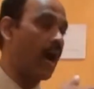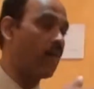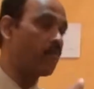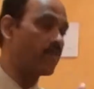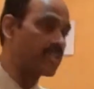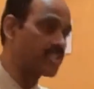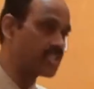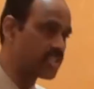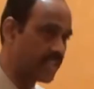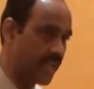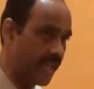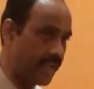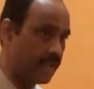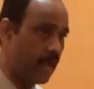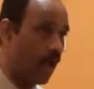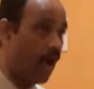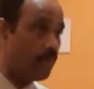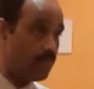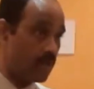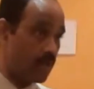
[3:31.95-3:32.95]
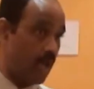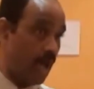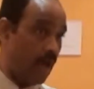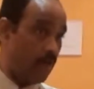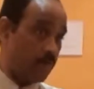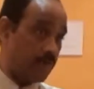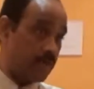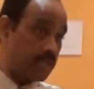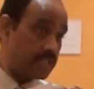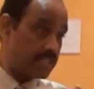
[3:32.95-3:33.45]
our
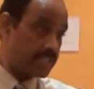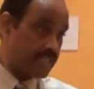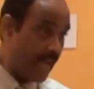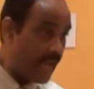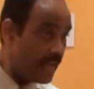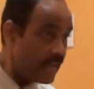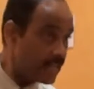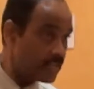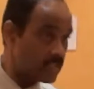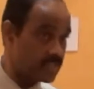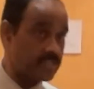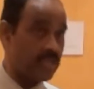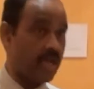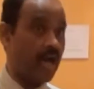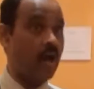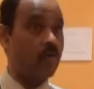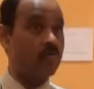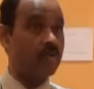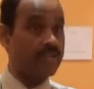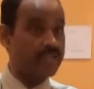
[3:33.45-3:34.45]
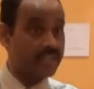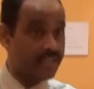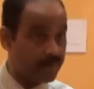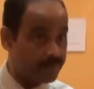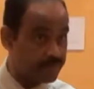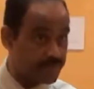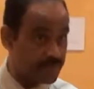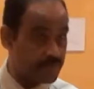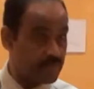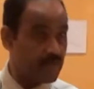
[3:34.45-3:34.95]
talents, our
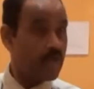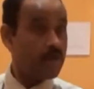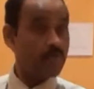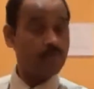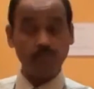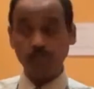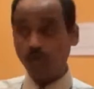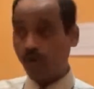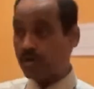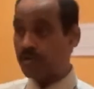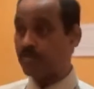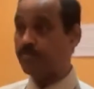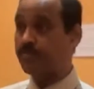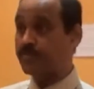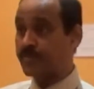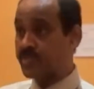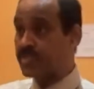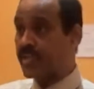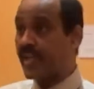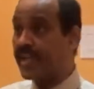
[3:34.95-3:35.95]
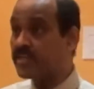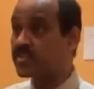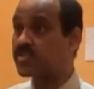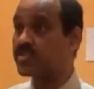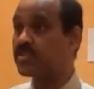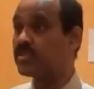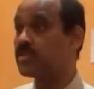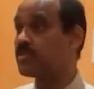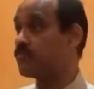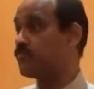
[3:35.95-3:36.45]
gifts, what
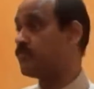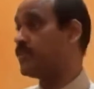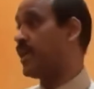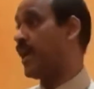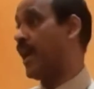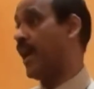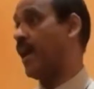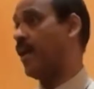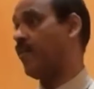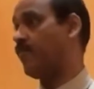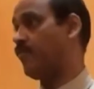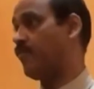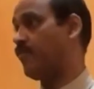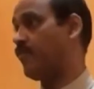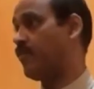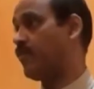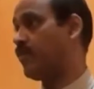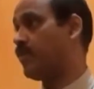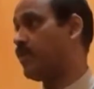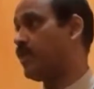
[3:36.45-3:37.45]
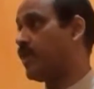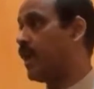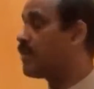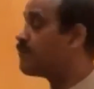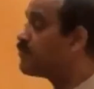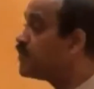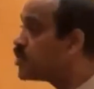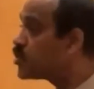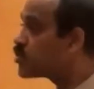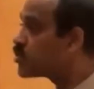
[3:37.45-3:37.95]
strengths we have. And
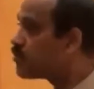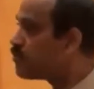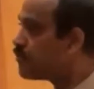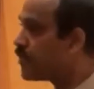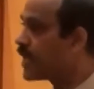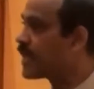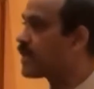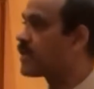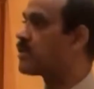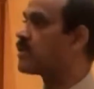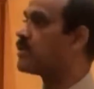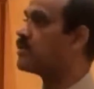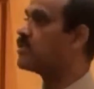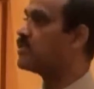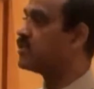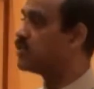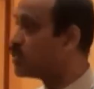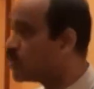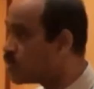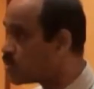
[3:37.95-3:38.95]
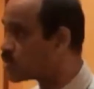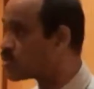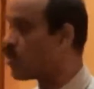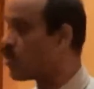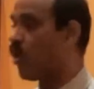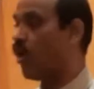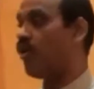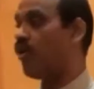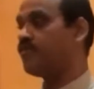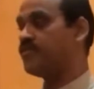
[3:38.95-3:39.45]
we should make use
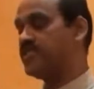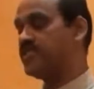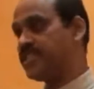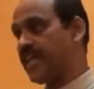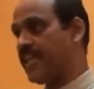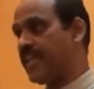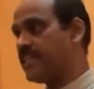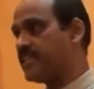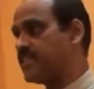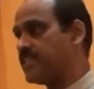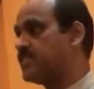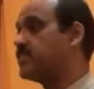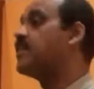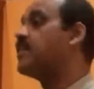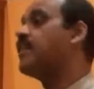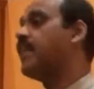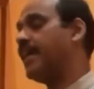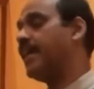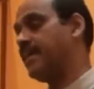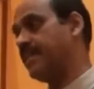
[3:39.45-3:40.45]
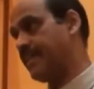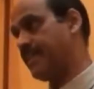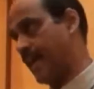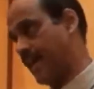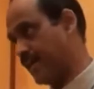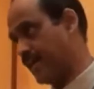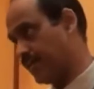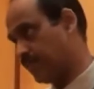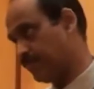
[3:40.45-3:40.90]
of challenges like that.